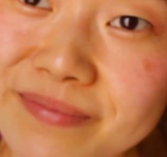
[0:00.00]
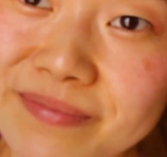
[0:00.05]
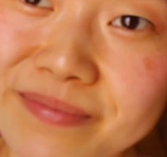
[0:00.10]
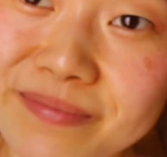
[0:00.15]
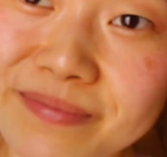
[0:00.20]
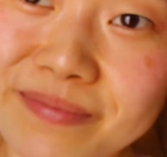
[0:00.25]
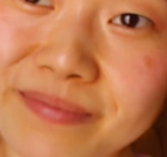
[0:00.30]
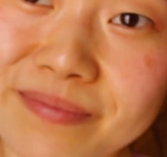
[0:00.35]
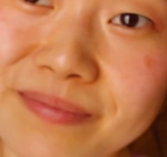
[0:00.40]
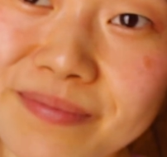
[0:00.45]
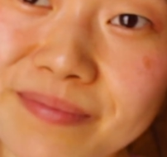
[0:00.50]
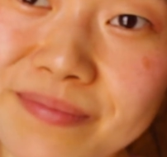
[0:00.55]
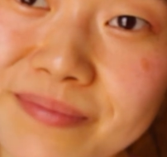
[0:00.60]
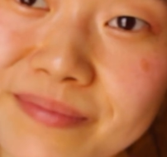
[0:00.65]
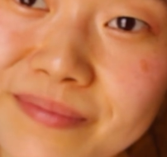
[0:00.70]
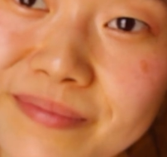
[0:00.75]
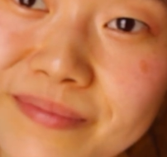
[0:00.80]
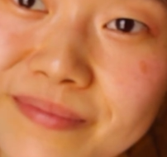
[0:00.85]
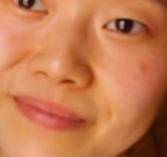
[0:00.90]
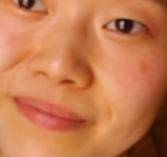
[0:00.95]
sauce, which I'm
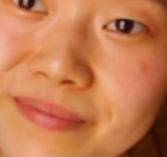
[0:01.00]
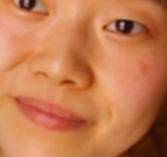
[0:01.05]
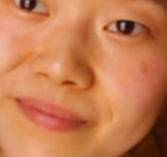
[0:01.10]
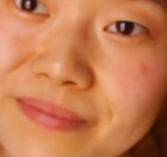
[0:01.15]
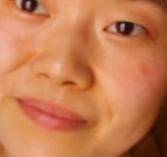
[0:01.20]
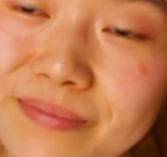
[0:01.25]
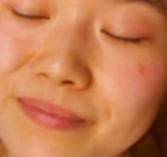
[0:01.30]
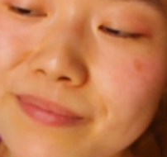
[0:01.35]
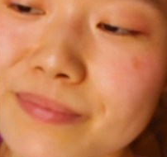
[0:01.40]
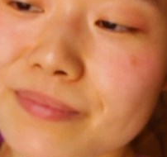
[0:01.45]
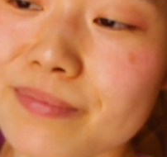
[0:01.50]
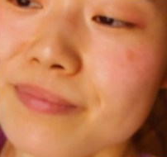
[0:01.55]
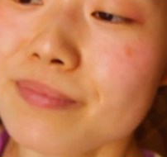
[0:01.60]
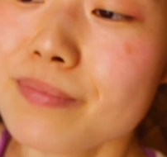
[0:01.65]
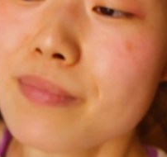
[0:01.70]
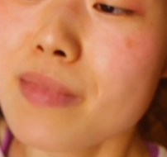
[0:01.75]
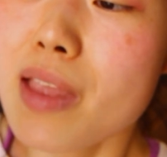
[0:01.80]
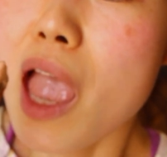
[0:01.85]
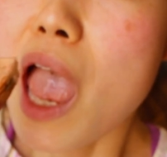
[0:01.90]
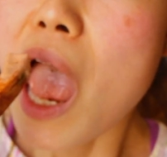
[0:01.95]
not complaining
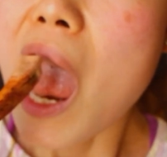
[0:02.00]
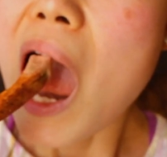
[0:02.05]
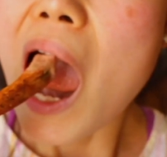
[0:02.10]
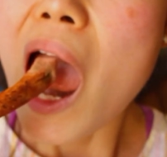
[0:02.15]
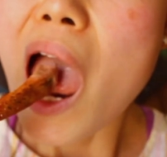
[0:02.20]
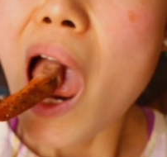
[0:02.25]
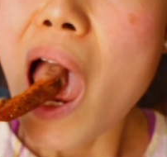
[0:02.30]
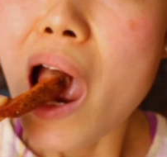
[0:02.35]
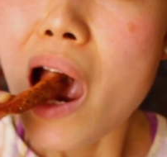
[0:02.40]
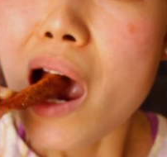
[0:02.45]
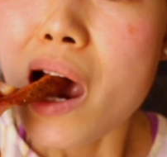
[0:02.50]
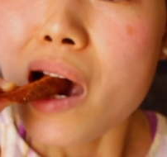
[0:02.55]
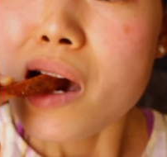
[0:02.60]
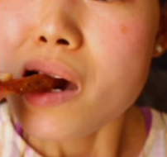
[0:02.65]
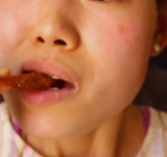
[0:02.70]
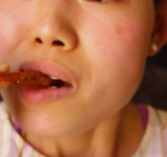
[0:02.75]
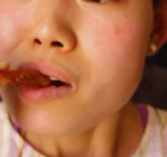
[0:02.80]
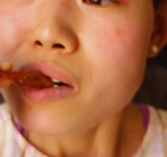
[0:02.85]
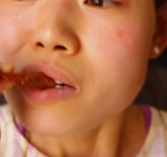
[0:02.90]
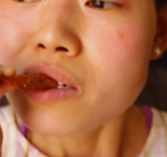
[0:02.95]
about. It tastes
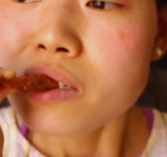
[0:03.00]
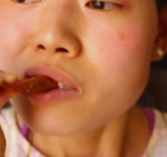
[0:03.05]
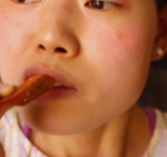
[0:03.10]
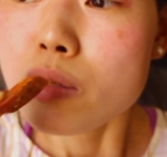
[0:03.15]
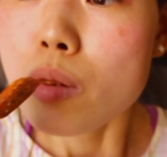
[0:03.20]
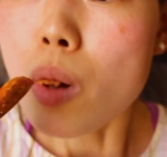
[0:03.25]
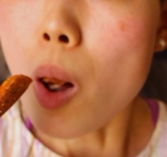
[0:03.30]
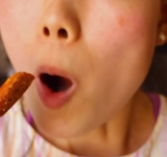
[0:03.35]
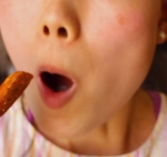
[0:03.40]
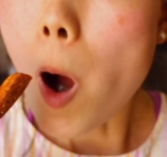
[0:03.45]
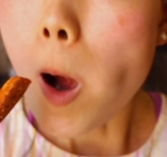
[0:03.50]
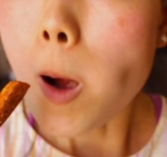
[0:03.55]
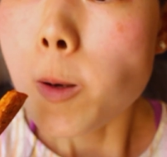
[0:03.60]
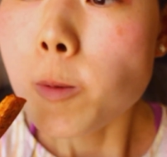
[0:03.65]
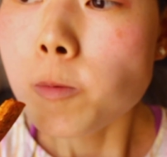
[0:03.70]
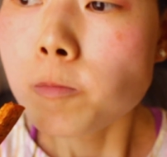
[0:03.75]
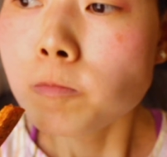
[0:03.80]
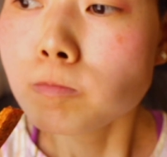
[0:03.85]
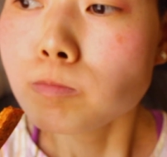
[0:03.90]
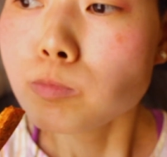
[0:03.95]
really
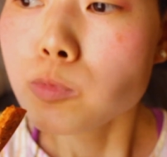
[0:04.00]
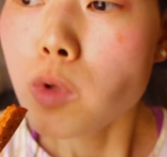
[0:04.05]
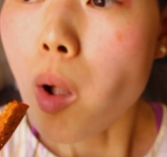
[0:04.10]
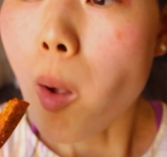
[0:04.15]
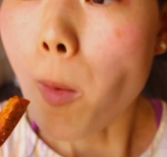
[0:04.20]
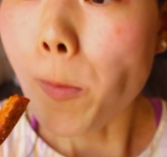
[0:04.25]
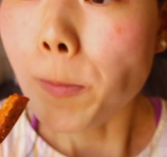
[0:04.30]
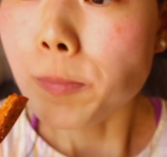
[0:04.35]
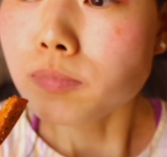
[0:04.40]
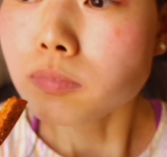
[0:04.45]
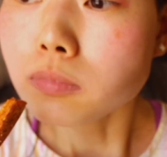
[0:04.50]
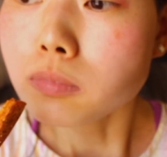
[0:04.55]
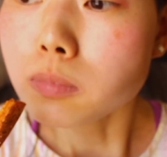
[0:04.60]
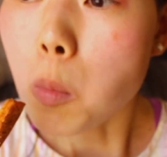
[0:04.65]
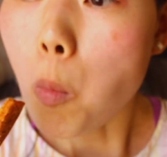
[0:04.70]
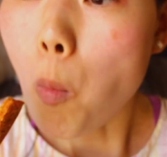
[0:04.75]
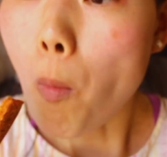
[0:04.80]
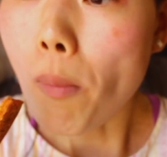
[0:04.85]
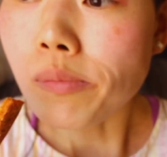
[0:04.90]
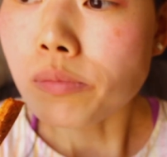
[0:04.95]
good because
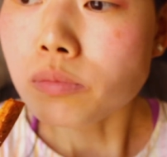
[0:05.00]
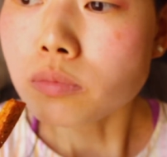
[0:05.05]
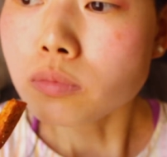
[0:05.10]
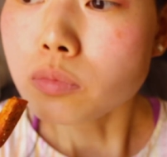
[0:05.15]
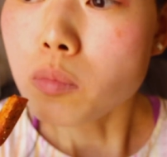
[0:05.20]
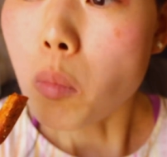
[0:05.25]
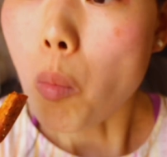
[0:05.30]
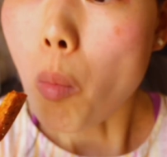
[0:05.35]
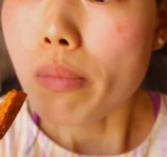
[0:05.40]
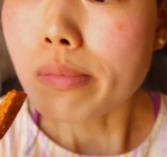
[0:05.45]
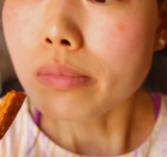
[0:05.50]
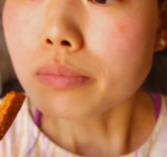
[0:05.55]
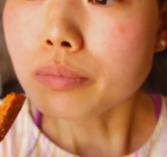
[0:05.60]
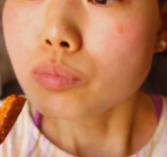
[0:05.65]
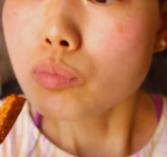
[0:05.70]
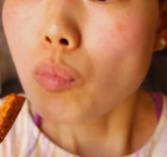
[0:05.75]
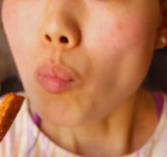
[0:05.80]
mayo,